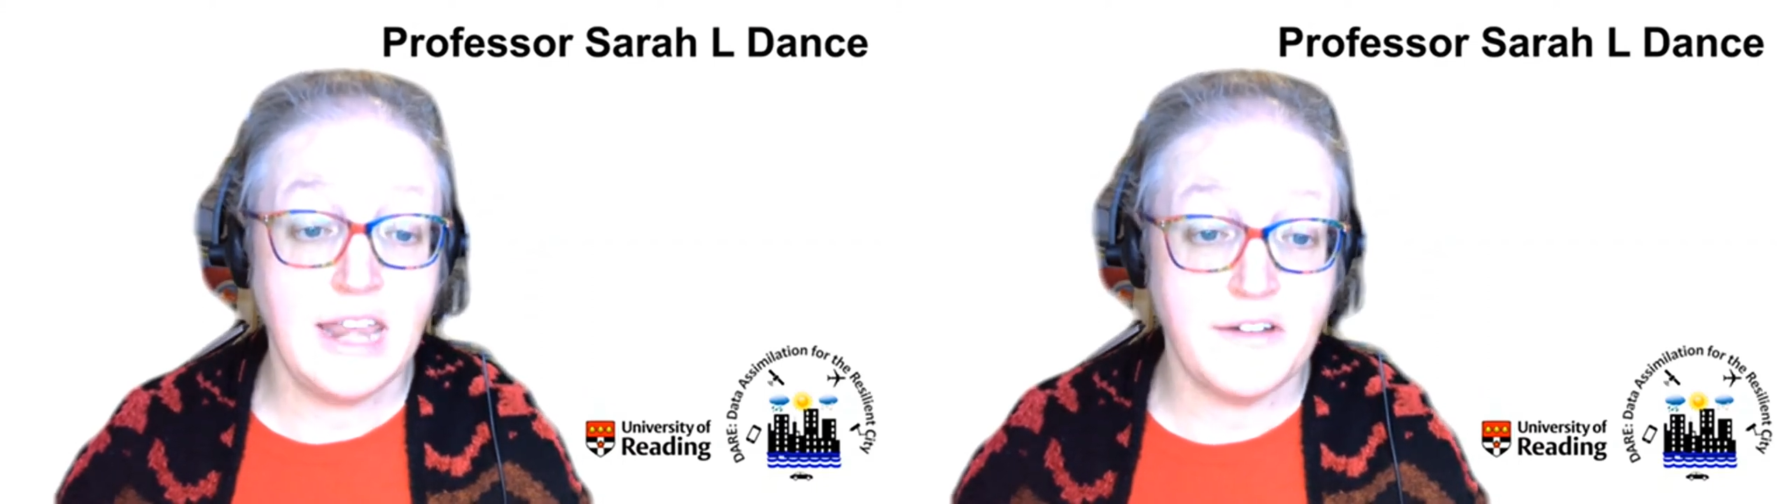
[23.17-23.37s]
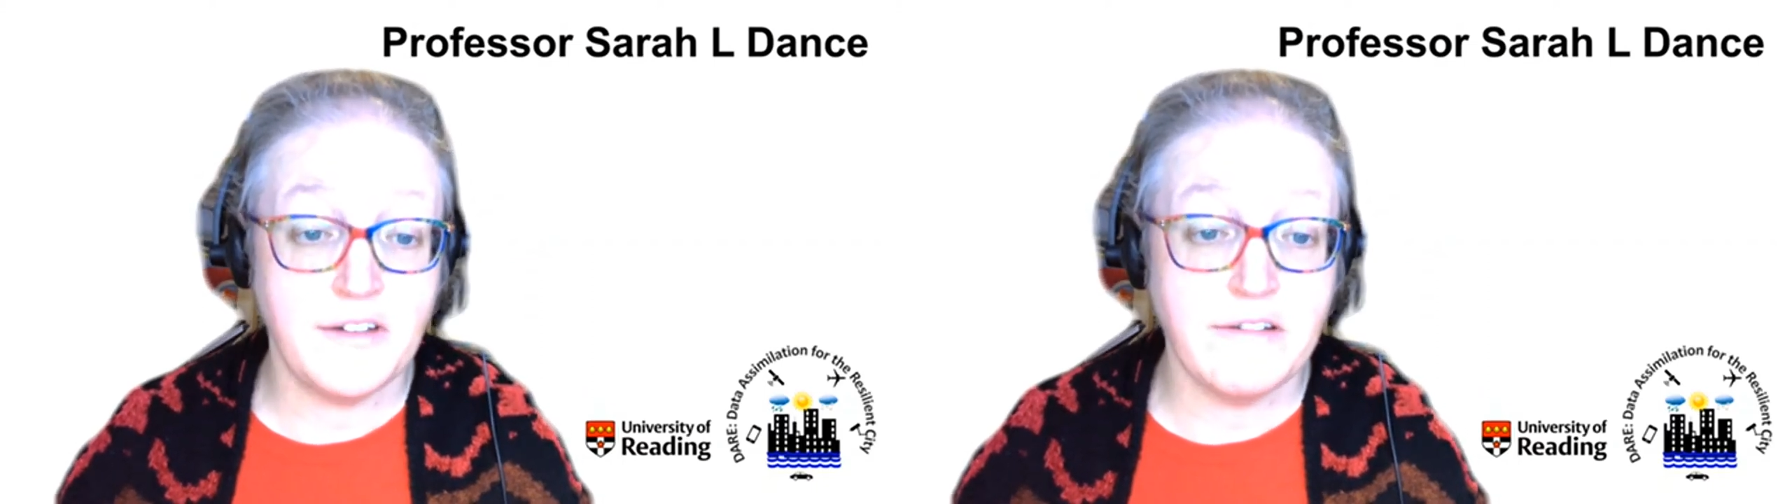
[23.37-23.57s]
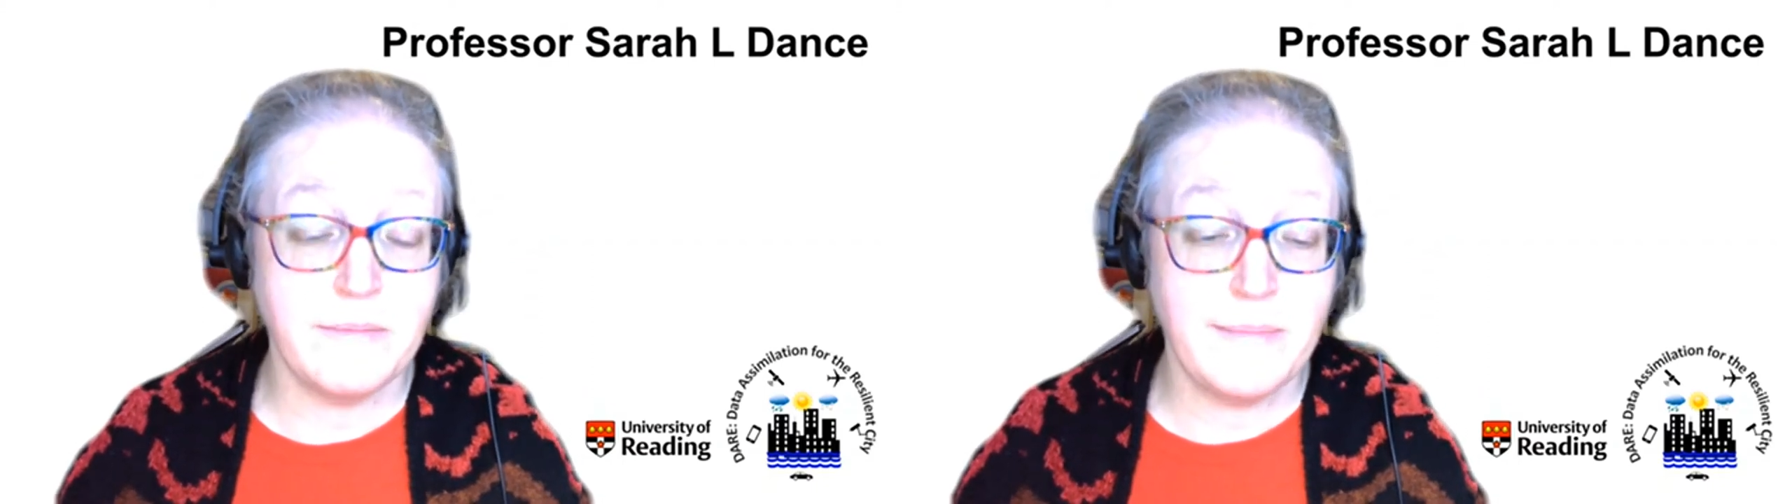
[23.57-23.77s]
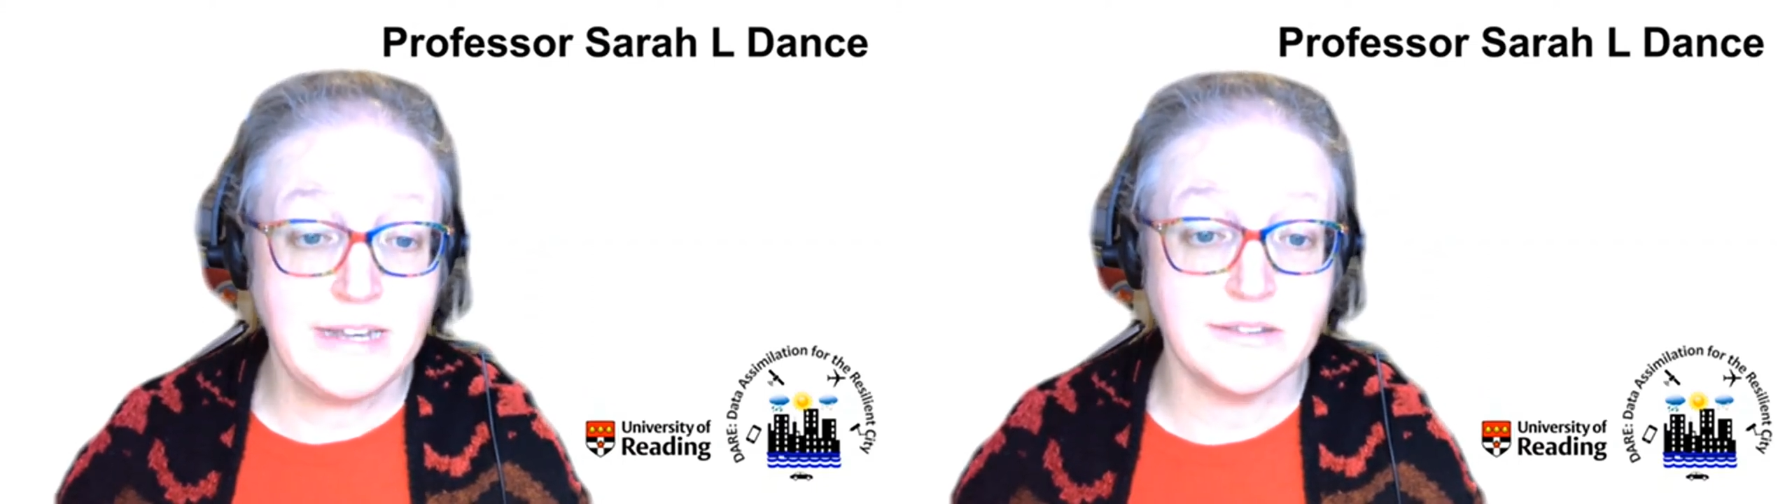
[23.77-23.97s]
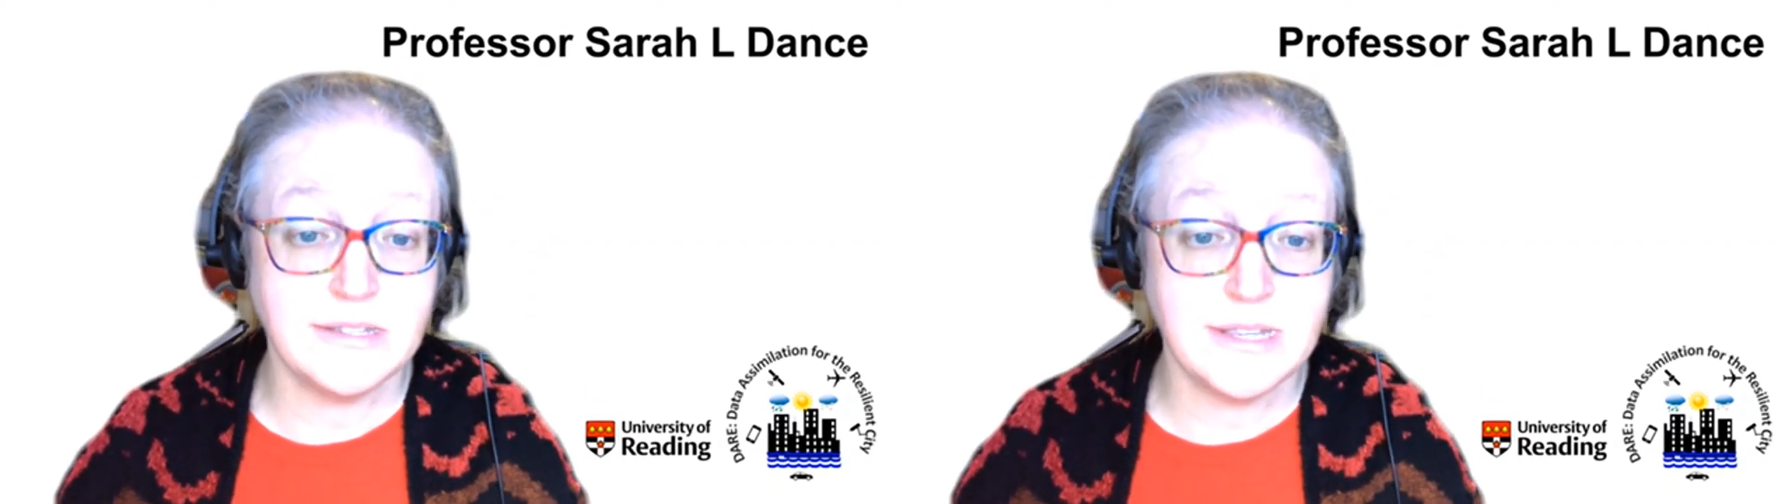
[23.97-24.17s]

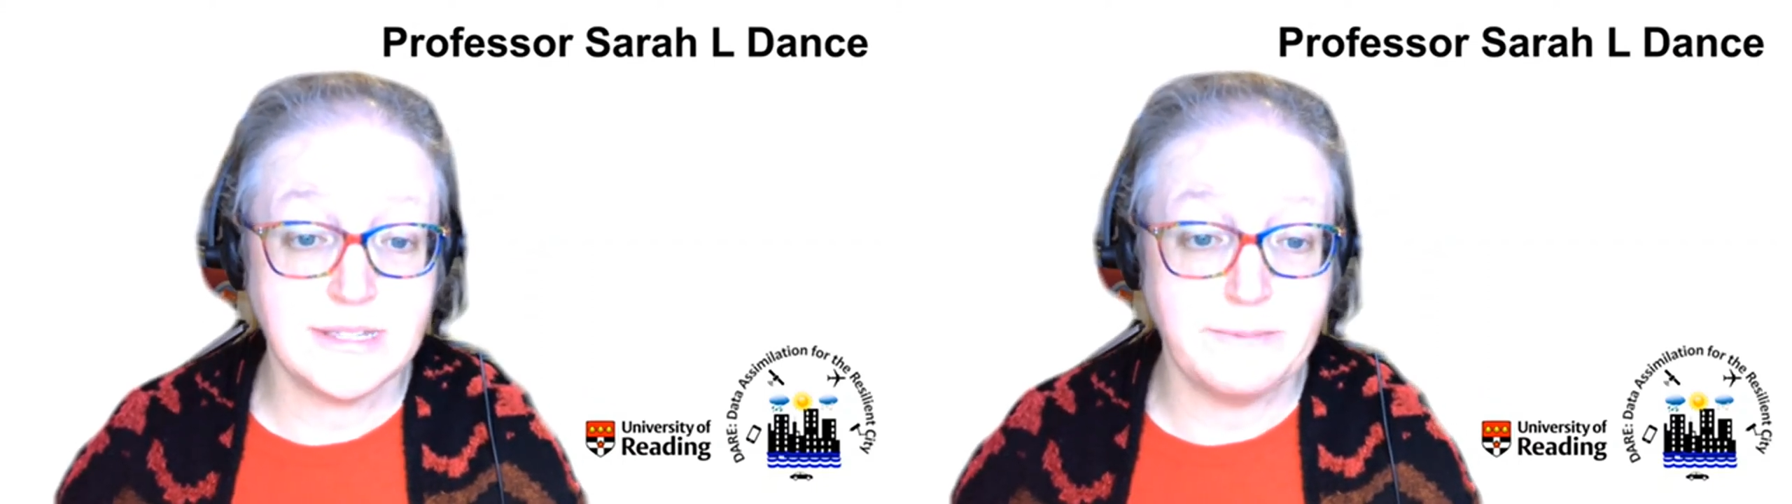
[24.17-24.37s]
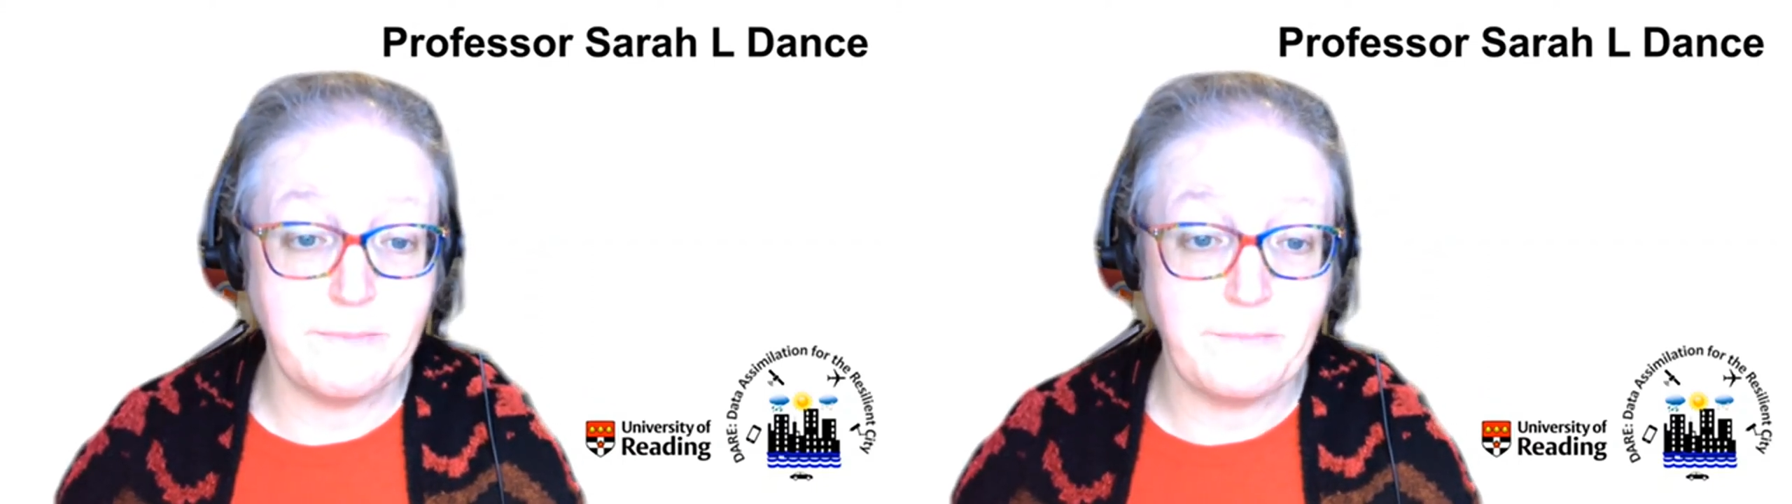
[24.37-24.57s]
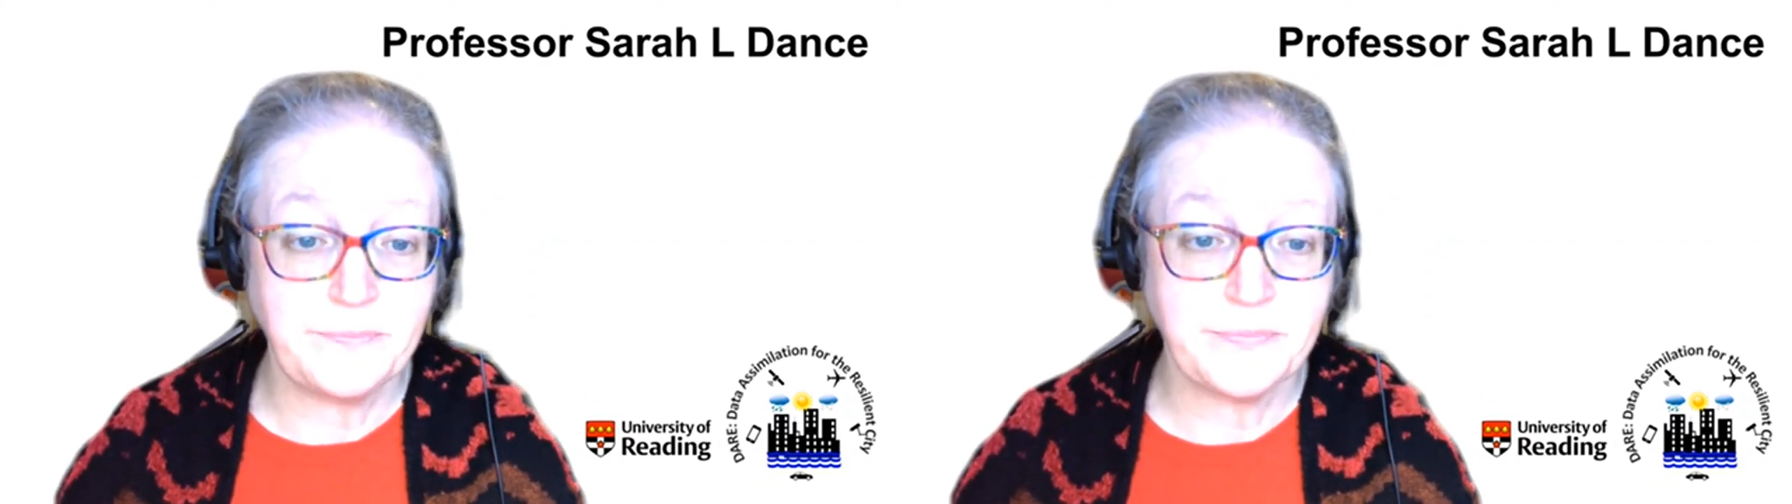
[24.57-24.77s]
environmental system.